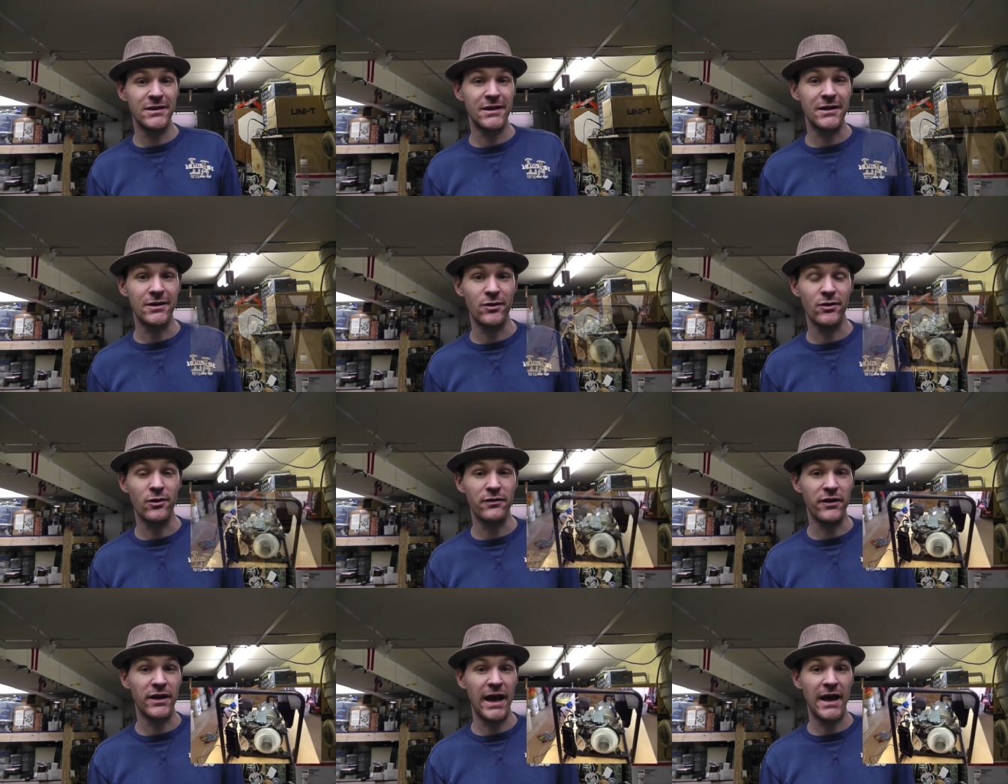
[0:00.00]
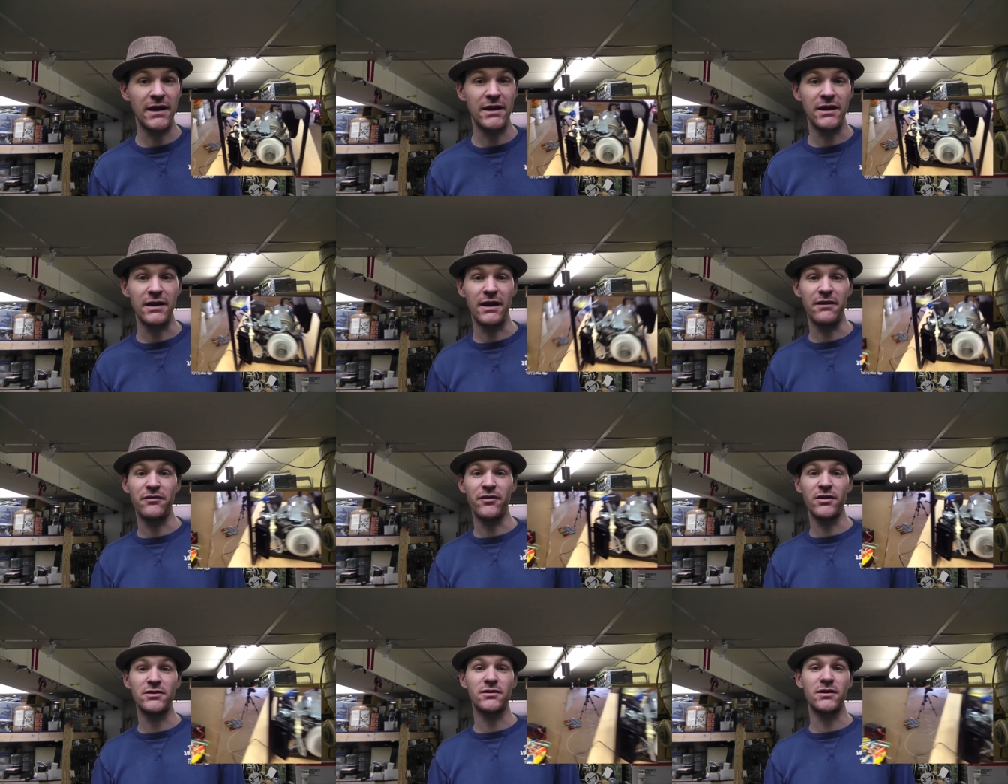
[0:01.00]
I don't know if I'll add any of that
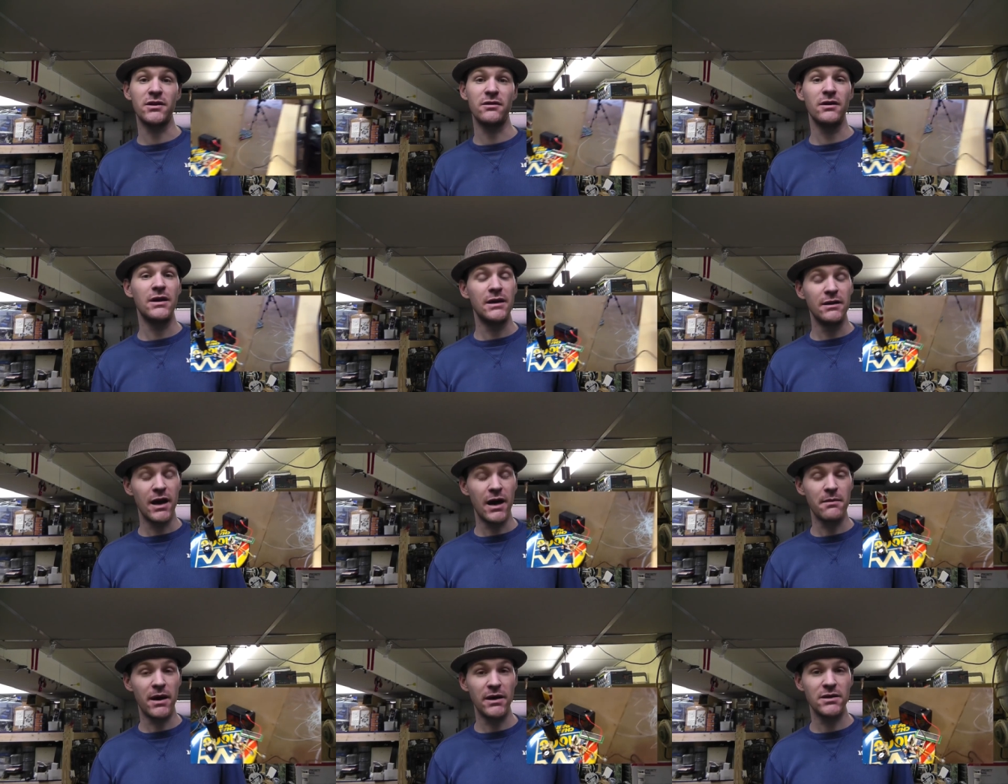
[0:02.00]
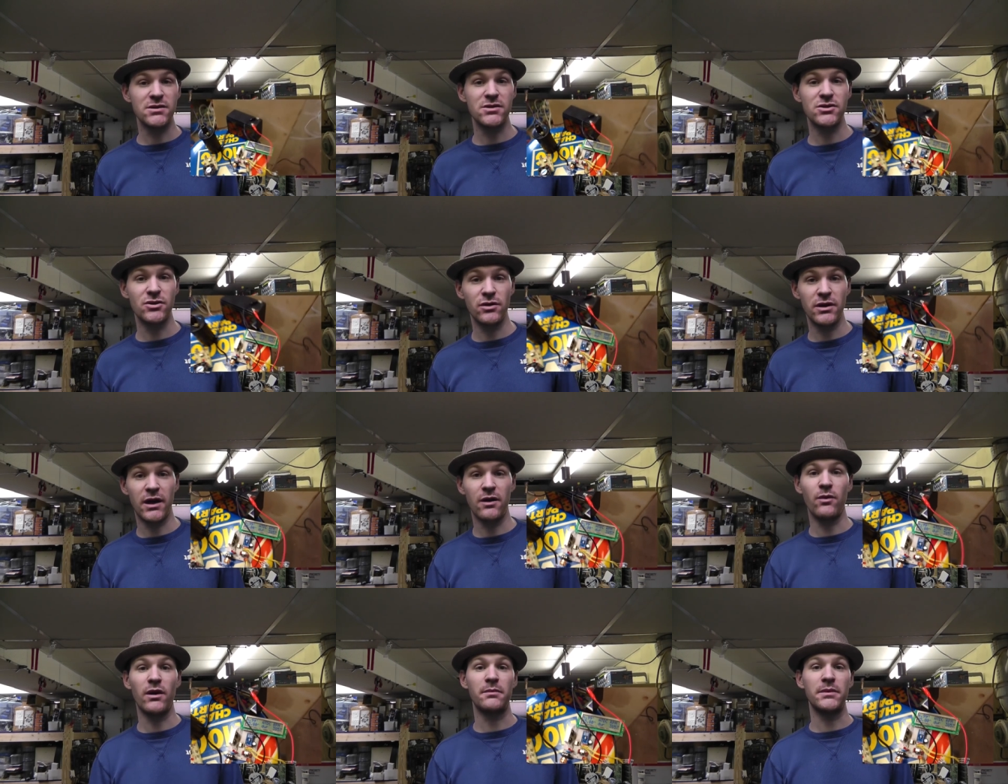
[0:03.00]
footage in here. I might just to show you kind
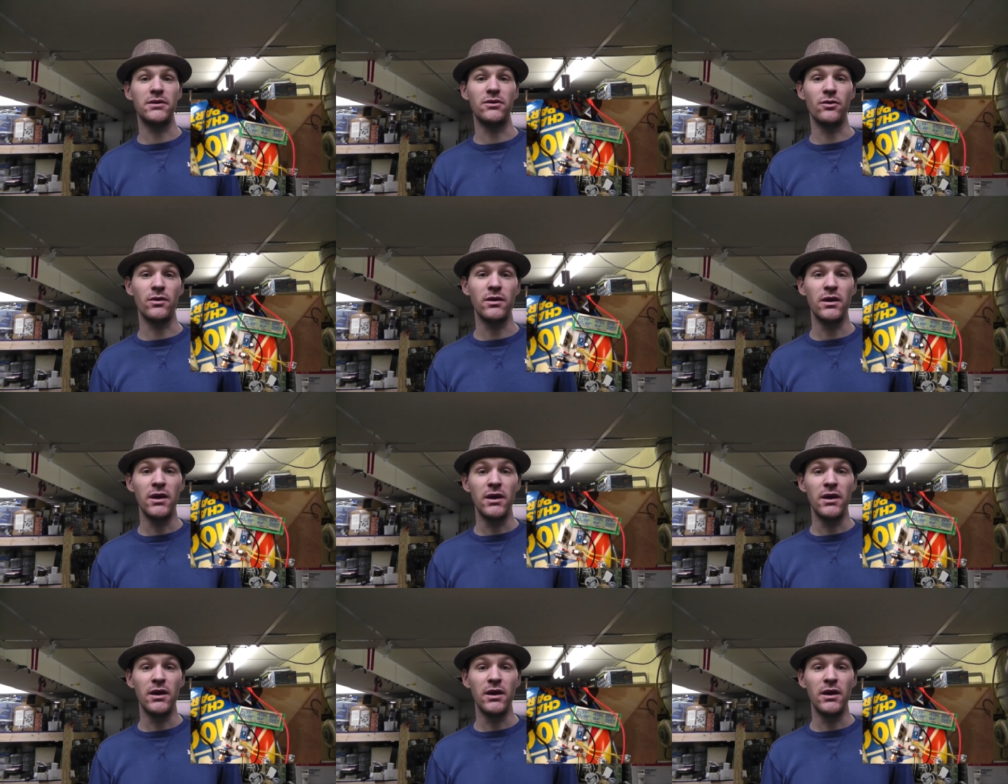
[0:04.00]
of what I've been doing.